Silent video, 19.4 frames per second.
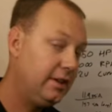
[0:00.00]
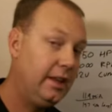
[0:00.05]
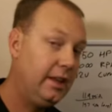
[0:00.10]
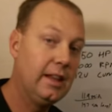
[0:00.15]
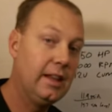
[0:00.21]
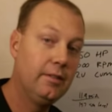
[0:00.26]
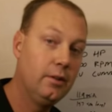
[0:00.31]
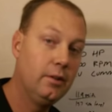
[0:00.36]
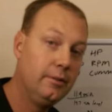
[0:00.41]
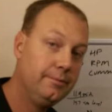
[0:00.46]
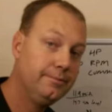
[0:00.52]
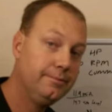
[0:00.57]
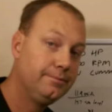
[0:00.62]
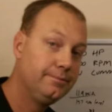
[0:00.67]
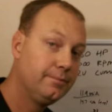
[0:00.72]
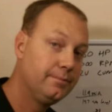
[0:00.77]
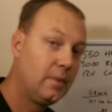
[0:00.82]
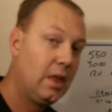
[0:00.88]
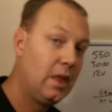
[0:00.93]
sea level.
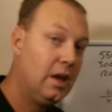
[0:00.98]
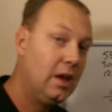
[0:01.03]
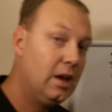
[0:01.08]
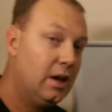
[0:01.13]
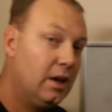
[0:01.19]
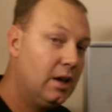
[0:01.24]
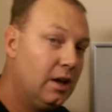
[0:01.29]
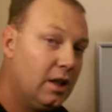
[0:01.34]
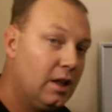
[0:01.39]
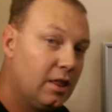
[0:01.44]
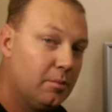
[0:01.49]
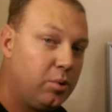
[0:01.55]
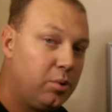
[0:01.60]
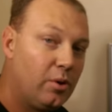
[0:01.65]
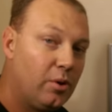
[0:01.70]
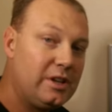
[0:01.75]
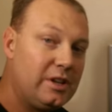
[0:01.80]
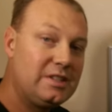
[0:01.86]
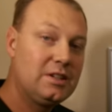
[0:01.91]

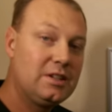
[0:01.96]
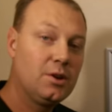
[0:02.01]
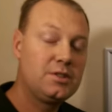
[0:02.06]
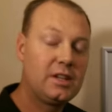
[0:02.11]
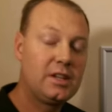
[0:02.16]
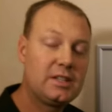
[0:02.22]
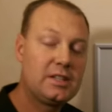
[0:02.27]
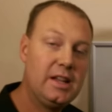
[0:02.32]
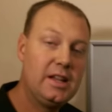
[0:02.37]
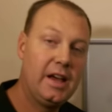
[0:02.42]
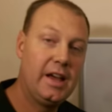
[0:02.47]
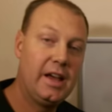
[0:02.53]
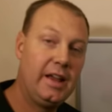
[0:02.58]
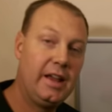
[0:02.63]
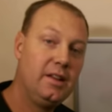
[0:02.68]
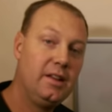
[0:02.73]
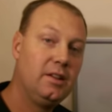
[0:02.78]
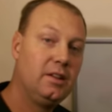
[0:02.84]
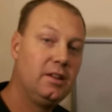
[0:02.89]
The
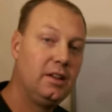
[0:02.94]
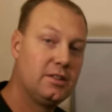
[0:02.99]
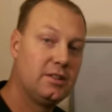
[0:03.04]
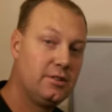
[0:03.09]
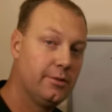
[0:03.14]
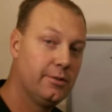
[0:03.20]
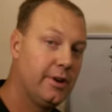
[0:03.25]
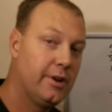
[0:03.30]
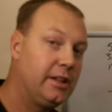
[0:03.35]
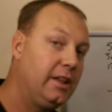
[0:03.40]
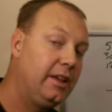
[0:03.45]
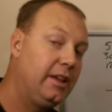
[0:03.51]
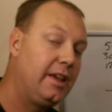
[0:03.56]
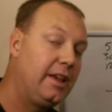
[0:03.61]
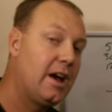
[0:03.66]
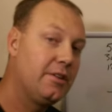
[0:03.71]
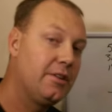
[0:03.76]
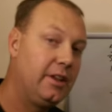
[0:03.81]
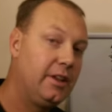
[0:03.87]
0.069 is directly
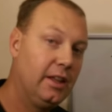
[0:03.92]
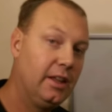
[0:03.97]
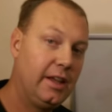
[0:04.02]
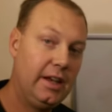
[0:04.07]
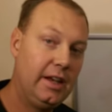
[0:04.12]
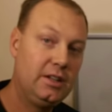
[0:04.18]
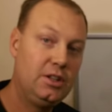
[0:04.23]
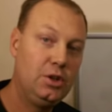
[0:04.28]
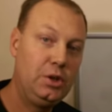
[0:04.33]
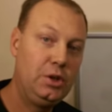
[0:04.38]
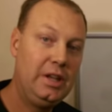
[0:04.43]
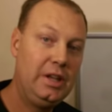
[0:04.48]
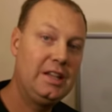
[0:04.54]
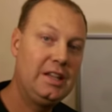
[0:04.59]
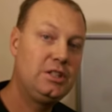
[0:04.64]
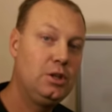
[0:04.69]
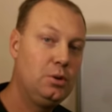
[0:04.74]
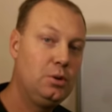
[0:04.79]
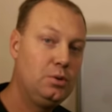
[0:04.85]
calculated to
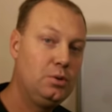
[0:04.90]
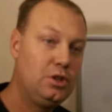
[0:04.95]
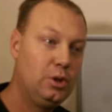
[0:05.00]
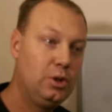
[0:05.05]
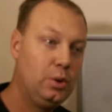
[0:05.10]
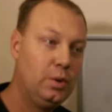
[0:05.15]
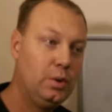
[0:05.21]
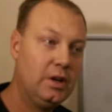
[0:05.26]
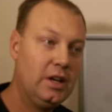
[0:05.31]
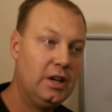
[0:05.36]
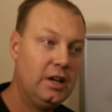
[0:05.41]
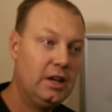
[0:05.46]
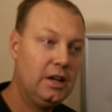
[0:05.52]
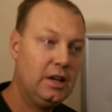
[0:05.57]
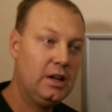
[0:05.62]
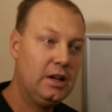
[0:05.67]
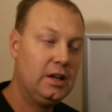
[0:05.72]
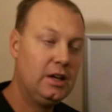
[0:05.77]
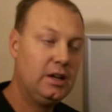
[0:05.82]
get you to
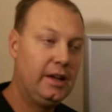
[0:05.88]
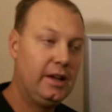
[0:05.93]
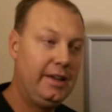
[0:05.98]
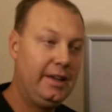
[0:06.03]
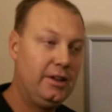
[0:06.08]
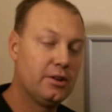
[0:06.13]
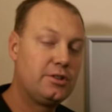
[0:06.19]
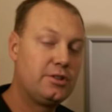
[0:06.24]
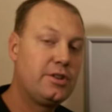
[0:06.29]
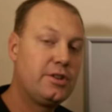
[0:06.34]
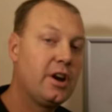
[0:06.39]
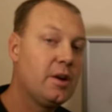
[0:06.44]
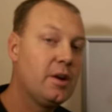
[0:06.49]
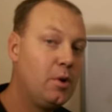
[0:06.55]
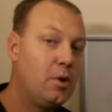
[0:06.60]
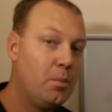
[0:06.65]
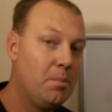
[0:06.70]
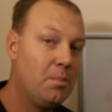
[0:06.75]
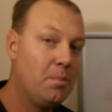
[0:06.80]
your
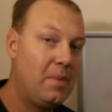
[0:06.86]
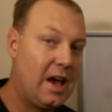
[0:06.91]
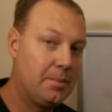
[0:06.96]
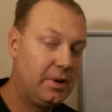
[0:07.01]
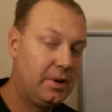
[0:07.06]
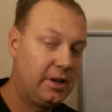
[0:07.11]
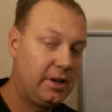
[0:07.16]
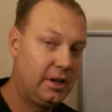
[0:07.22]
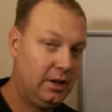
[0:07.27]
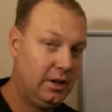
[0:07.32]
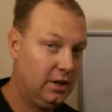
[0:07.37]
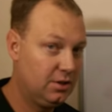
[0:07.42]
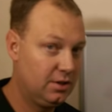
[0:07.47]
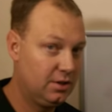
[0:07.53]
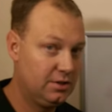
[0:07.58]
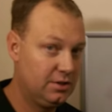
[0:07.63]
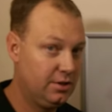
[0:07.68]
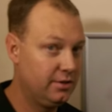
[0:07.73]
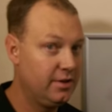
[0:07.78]
turbo map
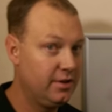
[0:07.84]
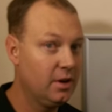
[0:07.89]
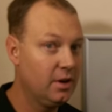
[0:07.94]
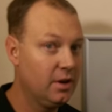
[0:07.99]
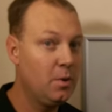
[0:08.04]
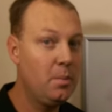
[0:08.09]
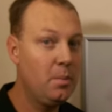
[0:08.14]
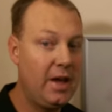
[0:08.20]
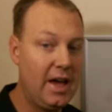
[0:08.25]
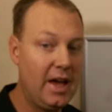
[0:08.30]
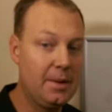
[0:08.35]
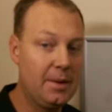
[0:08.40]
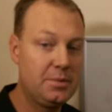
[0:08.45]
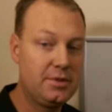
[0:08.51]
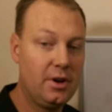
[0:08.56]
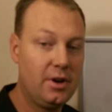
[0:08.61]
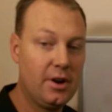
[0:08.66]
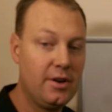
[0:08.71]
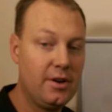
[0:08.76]
conditions. Your turbo
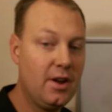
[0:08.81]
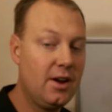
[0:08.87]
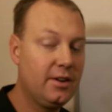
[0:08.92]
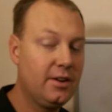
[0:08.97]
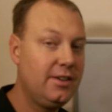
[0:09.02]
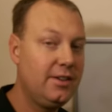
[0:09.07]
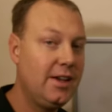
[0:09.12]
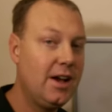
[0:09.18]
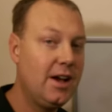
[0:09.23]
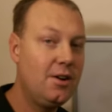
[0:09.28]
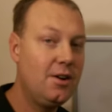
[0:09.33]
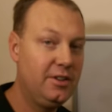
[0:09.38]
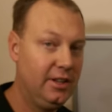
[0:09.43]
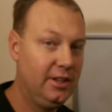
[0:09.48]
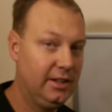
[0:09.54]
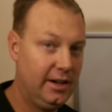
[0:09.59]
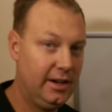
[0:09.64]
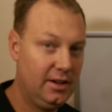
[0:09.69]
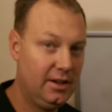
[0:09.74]
maps are not
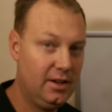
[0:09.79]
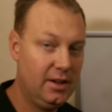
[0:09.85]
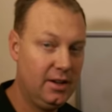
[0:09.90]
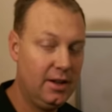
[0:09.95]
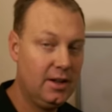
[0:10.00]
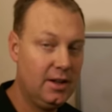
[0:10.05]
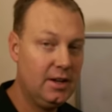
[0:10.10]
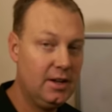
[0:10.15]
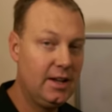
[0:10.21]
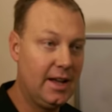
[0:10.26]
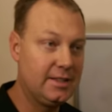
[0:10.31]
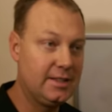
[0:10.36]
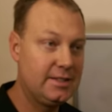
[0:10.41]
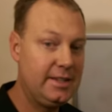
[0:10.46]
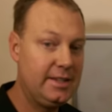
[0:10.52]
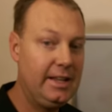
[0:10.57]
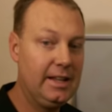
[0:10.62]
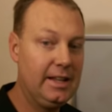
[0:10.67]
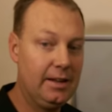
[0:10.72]
calculated at
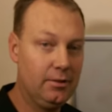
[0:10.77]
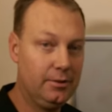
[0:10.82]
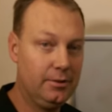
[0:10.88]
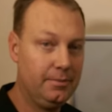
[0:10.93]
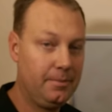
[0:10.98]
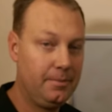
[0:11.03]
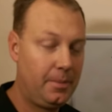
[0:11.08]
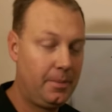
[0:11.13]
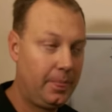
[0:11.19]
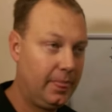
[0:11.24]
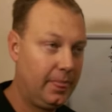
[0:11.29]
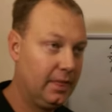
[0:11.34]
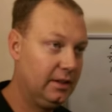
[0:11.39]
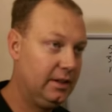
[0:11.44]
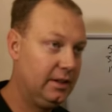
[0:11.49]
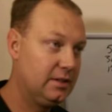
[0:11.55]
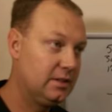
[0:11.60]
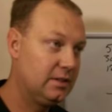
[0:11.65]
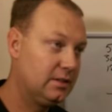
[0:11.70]
sea level,
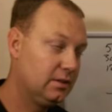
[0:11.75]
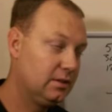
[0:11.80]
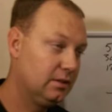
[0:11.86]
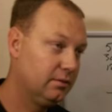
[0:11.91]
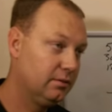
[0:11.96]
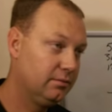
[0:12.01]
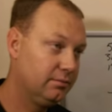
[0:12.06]
at least